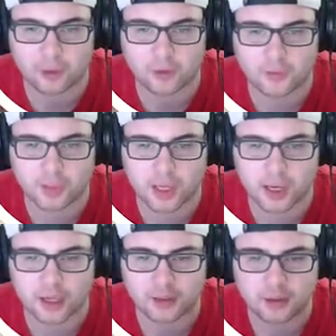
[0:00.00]
of some
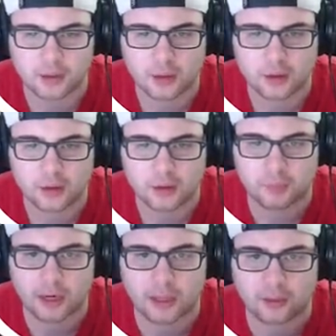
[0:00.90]
kind to
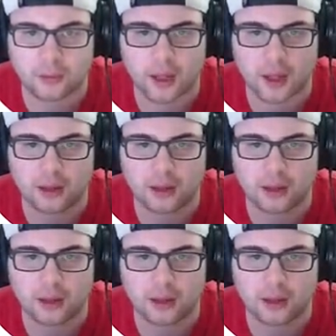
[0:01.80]
break through that.